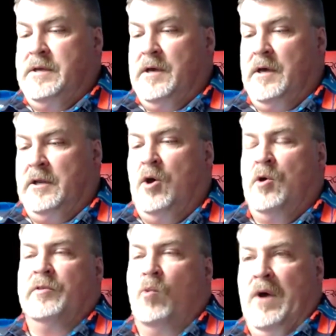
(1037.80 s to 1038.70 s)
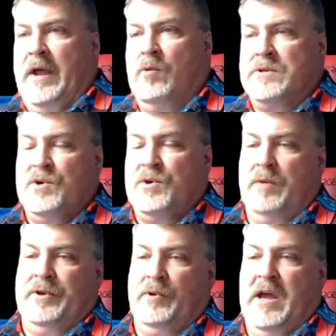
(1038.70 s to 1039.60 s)
along the way, once
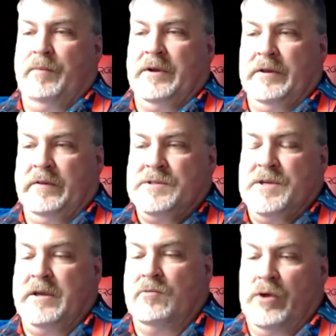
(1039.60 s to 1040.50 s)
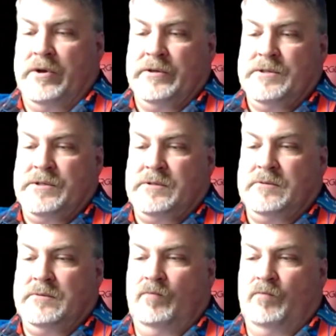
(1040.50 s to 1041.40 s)
crypto came into the scene, was
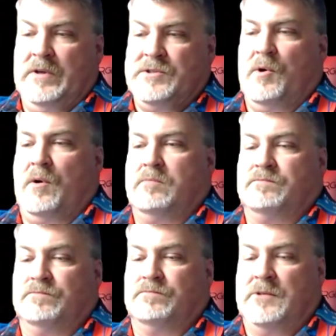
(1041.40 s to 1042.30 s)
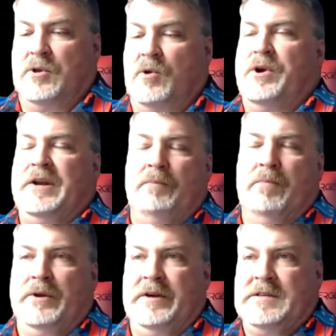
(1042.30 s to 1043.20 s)
start learning to
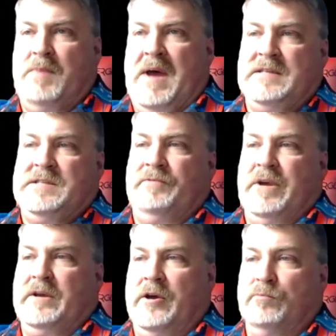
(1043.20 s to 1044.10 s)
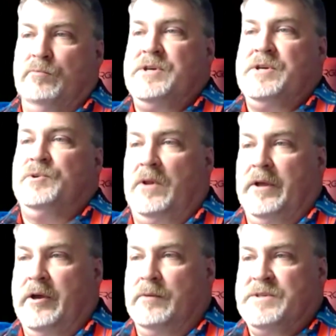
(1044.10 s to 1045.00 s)
build it as passive income, residual
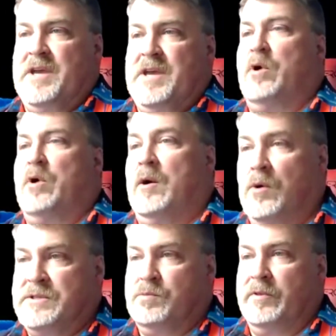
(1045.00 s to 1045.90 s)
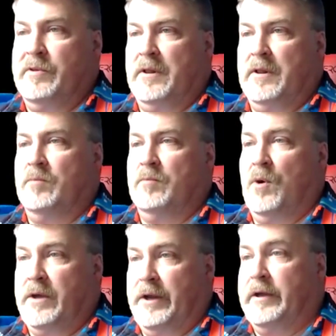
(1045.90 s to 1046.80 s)
income, the same way I was with affiliate
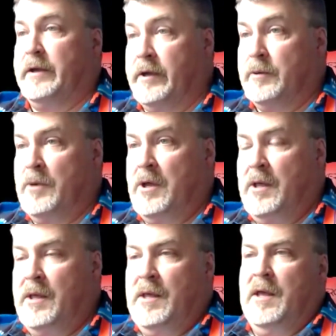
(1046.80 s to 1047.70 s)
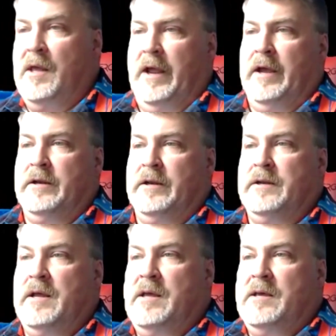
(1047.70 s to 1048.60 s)
marketing income, and
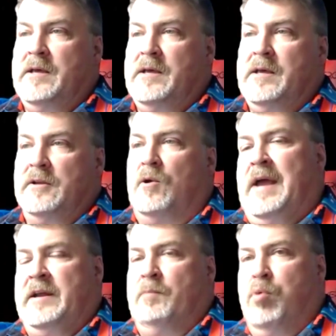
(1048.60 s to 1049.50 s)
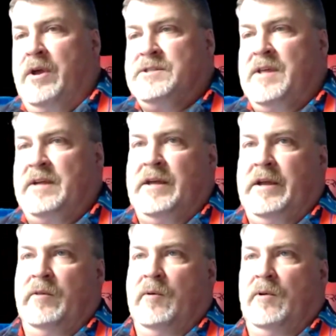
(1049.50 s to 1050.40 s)
learning how to bridge that
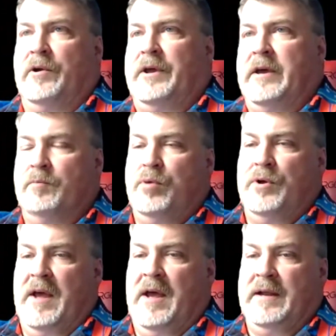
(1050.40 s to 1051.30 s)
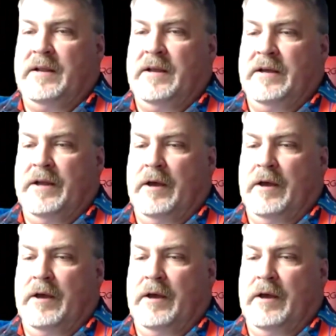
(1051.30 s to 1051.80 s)
together, learning how to put that in